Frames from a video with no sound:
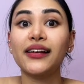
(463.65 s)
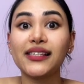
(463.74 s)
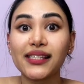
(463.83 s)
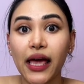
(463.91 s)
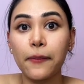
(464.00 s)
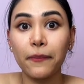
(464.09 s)

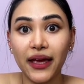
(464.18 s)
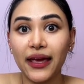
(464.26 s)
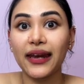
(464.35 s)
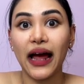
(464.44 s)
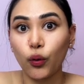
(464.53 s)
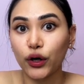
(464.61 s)
set bit
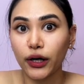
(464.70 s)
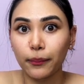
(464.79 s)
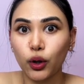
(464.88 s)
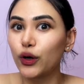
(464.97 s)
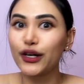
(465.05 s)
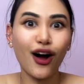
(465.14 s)
in our
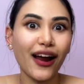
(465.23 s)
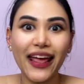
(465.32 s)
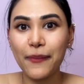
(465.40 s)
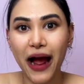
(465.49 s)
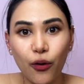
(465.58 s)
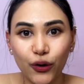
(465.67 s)
number. We're not a
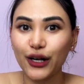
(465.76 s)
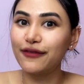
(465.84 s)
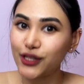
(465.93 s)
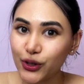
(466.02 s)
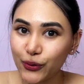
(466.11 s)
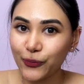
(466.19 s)
power of
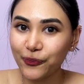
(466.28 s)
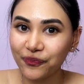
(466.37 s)
2.